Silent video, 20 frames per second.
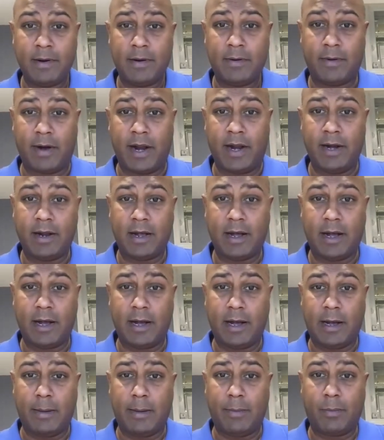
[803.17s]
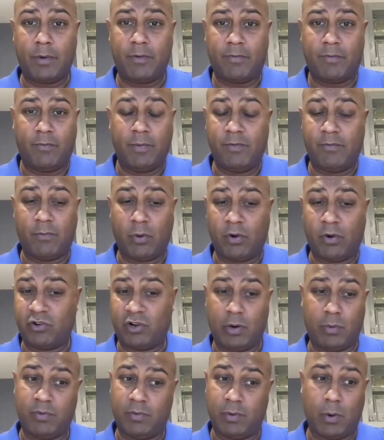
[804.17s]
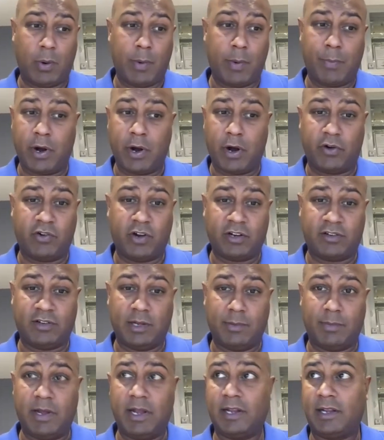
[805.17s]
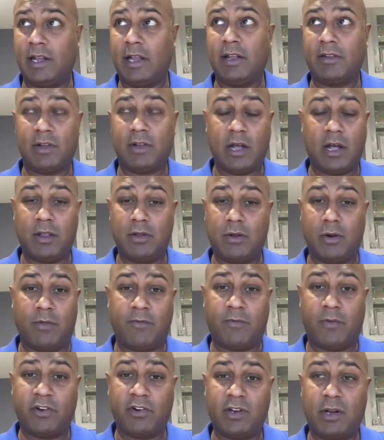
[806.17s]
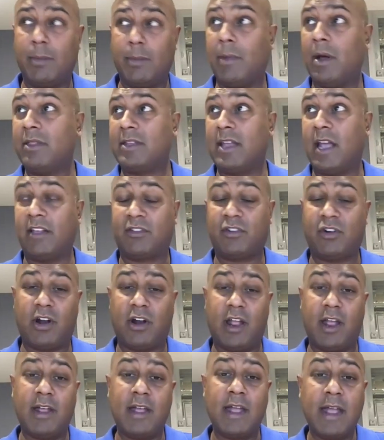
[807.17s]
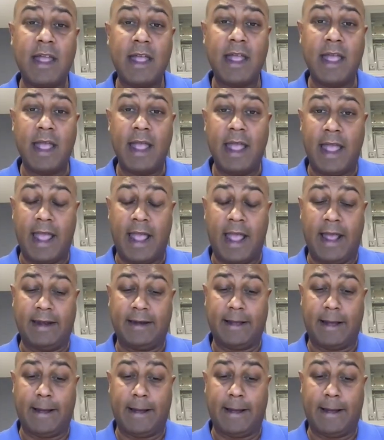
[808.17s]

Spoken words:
Right? We're fortunate. We put our checks in the bank, first of the month yesterday, and